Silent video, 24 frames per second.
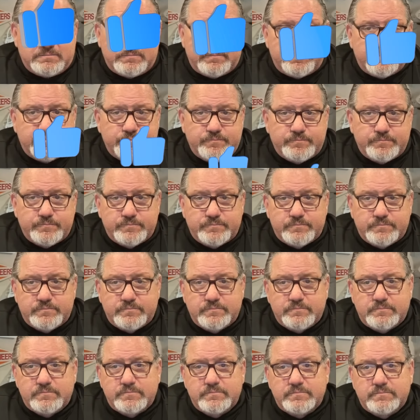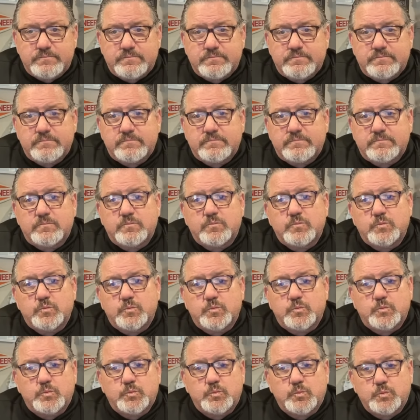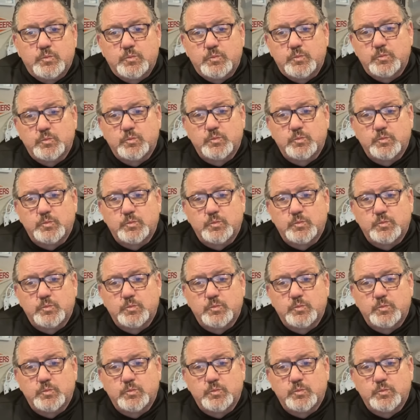No one is speaking in this clip.